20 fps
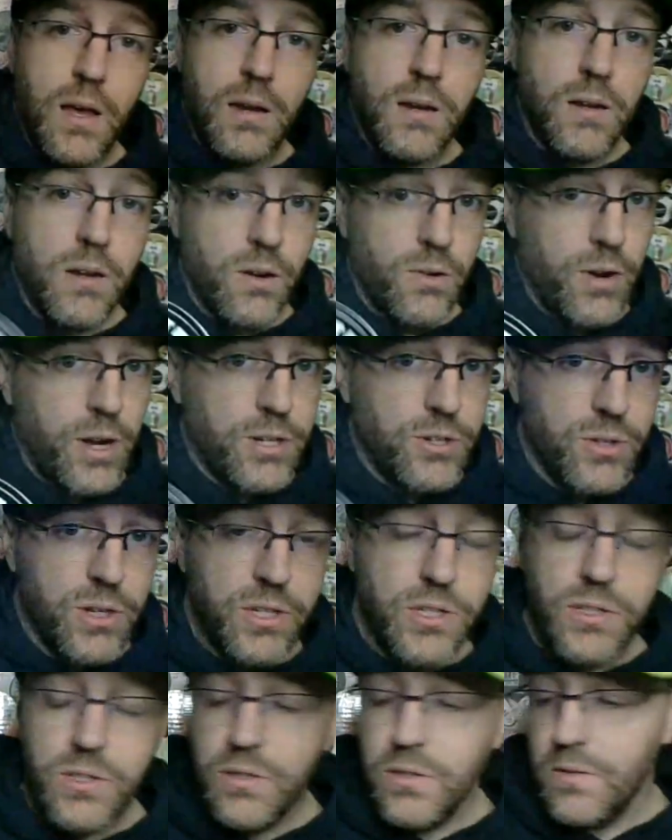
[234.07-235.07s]

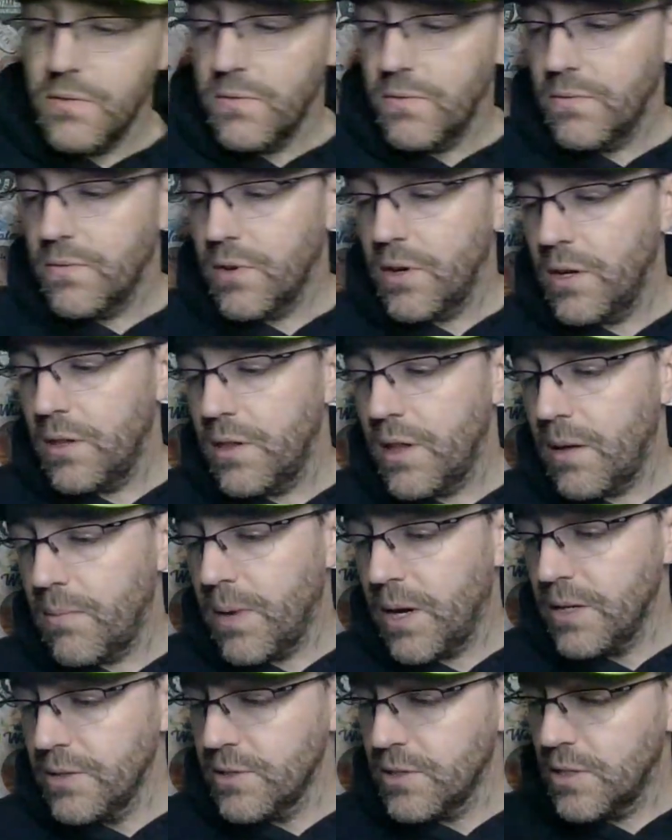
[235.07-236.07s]
congratulations for hitting that
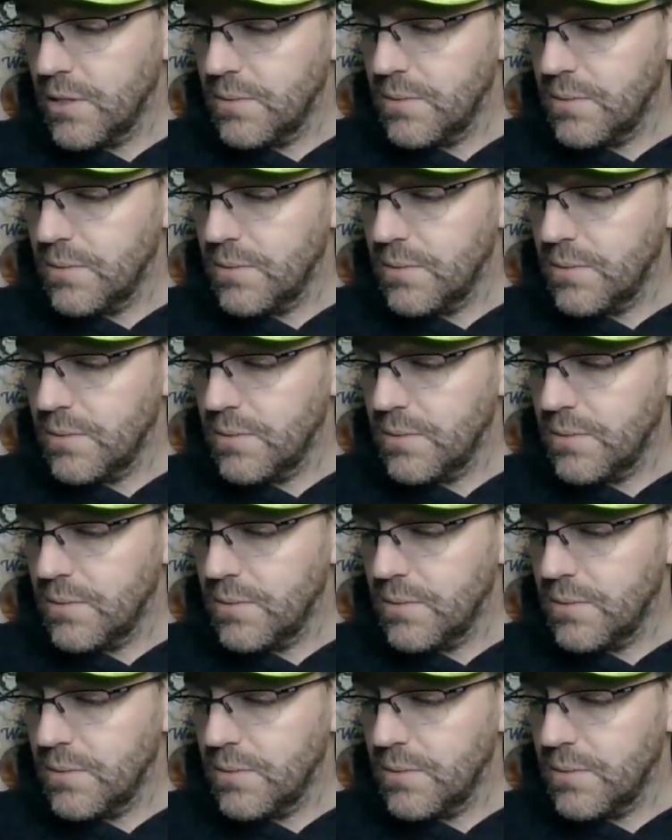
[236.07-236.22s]
milestone.